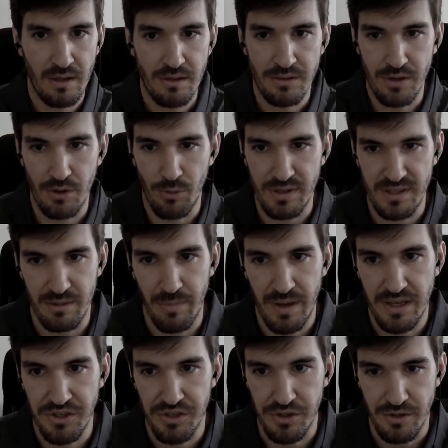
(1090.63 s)
So as I
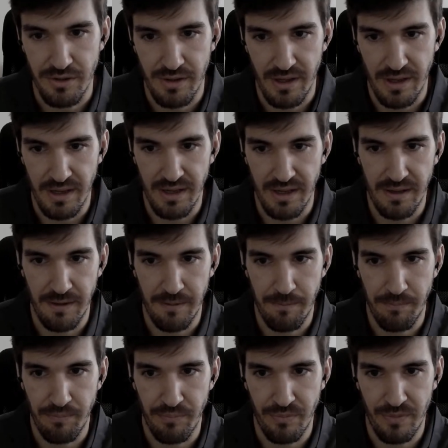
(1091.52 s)
mentioned,
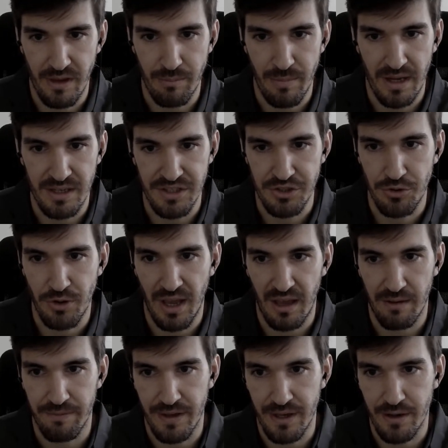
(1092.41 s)
imagine you
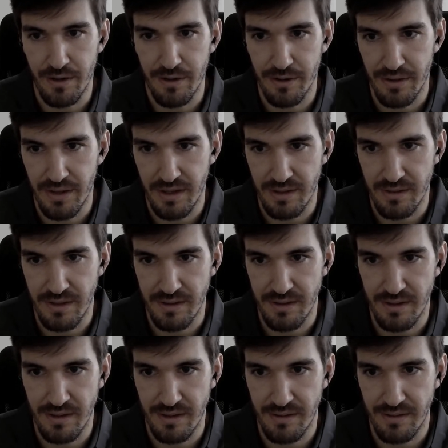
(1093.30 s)
have here
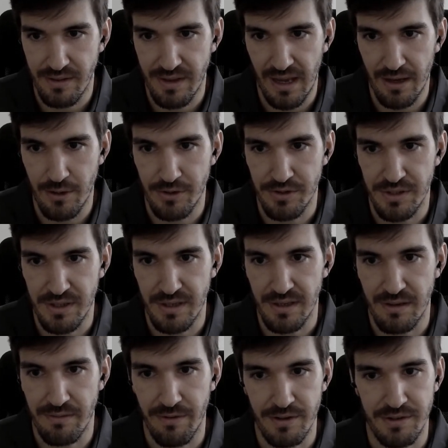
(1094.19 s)
the
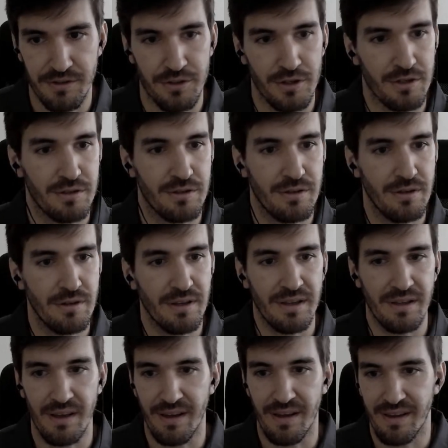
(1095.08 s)
IoT infrastructure
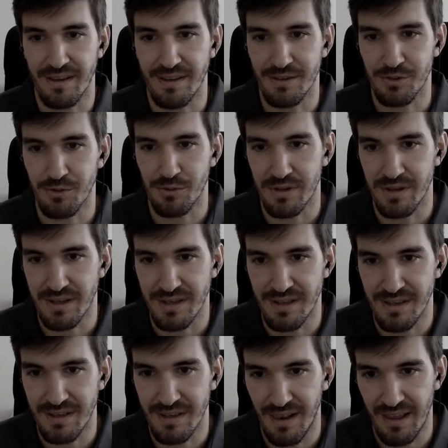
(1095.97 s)
to
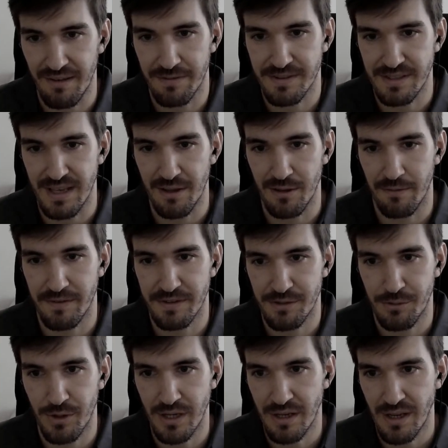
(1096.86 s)
the left side of the
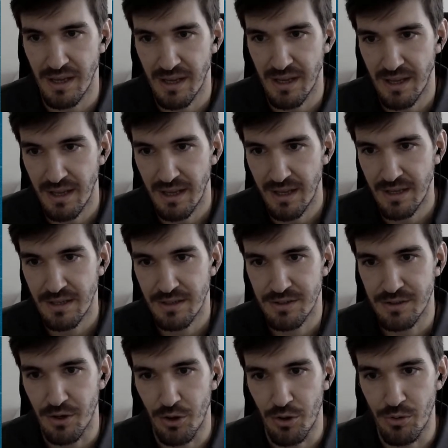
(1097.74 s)
screen.
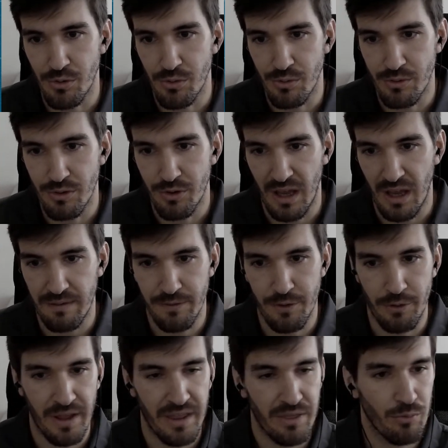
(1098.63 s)
So you have
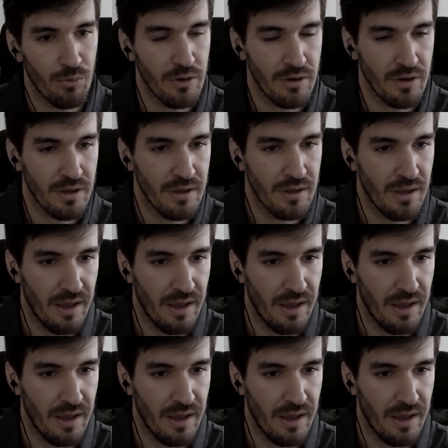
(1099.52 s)
your network,